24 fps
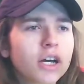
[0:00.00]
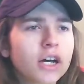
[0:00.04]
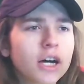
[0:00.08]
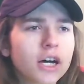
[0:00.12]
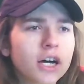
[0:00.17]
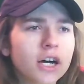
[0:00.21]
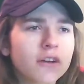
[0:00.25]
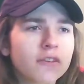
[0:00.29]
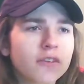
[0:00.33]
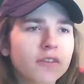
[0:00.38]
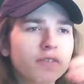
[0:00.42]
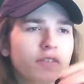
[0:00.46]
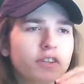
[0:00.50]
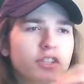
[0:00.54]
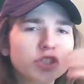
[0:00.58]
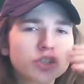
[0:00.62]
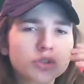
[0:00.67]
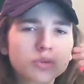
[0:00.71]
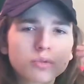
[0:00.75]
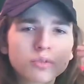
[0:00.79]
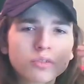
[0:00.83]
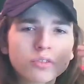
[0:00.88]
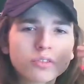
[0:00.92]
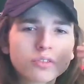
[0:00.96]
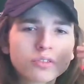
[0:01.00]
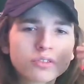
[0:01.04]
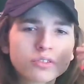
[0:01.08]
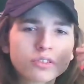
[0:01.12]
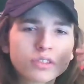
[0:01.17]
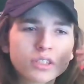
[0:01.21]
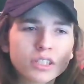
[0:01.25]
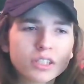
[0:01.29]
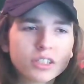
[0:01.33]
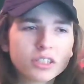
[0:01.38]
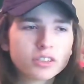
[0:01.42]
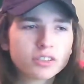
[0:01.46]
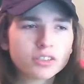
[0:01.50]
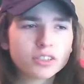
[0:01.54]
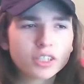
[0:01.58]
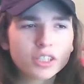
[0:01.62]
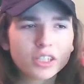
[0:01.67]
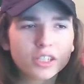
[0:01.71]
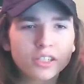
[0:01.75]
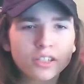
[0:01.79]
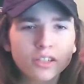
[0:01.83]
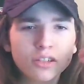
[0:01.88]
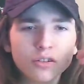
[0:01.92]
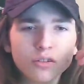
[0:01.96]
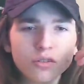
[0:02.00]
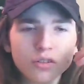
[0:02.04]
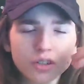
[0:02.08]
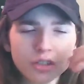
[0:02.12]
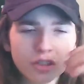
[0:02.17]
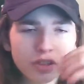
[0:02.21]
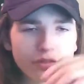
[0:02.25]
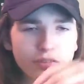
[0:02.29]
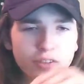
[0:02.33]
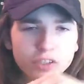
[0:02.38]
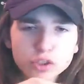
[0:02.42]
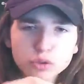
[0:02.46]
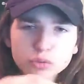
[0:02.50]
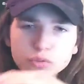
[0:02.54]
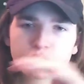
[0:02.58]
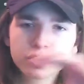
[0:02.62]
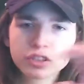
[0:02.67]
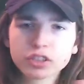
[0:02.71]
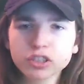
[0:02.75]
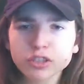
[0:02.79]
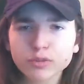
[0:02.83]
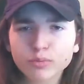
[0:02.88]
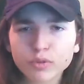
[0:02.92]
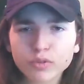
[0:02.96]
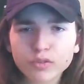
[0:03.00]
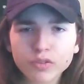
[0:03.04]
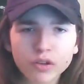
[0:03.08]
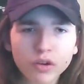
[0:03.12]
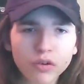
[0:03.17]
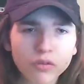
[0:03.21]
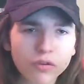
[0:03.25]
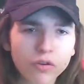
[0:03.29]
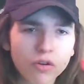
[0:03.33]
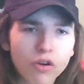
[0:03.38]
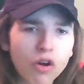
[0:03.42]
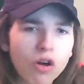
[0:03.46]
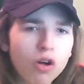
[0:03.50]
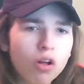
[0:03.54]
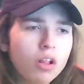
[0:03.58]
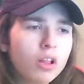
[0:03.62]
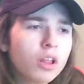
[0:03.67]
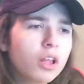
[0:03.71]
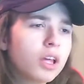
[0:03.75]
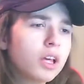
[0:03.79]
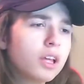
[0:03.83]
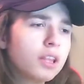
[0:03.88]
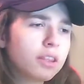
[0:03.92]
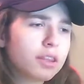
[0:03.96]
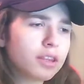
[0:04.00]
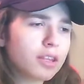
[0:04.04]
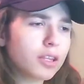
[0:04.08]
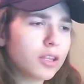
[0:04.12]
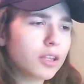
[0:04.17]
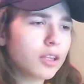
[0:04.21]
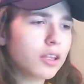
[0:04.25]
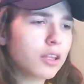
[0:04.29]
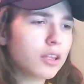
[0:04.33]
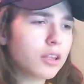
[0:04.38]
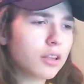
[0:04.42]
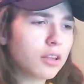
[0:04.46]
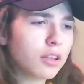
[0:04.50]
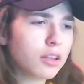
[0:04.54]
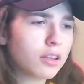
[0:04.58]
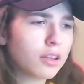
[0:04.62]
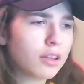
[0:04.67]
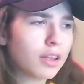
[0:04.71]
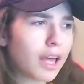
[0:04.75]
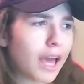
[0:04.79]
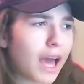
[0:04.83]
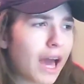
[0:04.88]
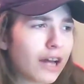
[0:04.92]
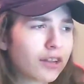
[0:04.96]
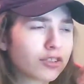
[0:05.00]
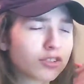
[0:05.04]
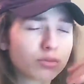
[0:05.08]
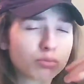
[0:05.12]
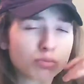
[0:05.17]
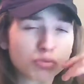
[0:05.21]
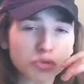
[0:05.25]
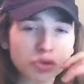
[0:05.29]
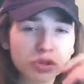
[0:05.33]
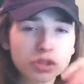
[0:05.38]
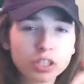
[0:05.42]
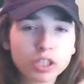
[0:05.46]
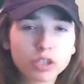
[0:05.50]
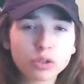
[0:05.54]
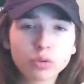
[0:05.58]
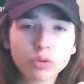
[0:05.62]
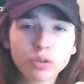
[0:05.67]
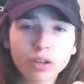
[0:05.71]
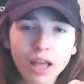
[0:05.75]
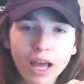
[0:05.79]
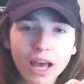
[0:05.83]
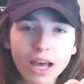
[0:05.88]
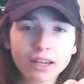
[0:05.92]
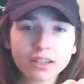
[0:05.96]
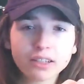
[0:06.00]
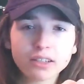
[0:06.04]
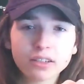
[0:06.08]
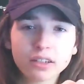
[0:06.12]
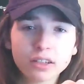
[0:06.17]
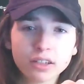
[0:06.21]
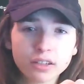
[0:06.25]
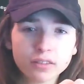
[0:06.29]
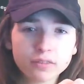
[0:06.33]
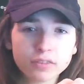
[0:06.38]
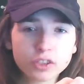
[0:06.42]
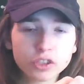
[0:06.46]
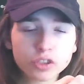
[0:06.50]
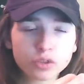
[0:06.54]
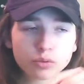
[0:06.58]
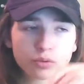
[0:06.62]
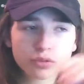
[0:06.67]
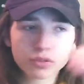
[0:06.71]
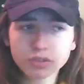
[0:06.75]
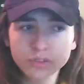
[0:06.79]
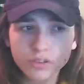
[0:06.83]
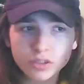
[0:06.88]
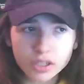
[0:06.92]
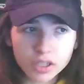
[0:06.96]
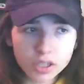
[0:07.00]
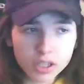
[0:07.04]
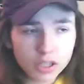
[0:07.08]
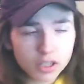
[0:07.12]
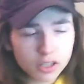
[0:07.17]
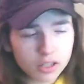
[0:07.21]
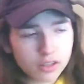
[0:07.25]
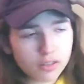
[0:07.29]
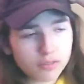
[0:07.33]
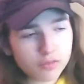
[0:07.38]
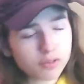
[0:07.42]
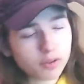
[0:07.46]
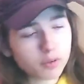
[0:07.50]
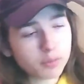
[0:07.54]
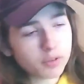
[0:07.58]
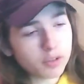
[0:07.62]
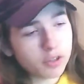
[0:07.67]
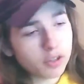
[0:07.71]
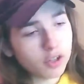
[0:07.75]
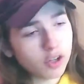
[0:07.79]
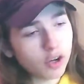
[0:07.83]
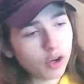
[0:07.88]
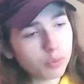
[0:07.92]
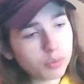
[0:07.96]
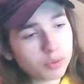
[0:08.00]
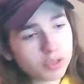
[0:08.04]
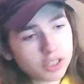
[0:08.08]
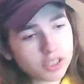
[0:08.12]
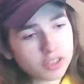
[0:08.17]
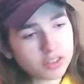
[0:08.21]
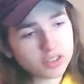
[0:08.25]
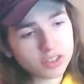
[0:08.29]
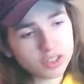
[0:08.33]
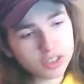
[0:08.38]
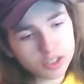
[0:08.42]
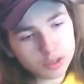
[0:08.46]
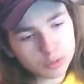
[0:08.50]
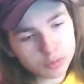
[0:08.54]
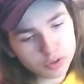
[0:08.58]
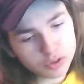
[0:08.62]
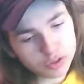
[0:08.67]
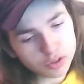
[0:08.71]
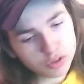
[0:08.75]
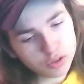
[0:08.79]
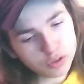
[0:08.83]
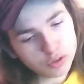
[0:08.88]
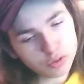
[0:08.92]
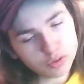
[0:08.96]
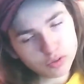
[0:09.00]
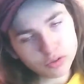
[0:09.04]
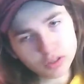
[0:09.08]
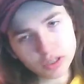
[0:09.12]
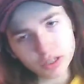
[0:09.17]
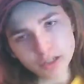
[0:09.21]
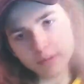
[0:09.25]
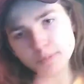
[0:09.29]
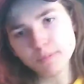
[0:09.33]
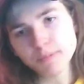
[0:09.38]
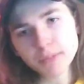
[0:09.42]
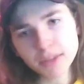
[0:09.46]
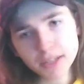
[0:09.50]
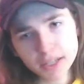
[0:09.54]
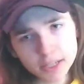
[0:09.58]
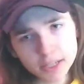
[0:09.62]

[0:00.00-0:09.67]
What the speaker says: The visuals in the scene, or the visuals in this movie overall, they had some really cool added visuals from the opening scene that was new, and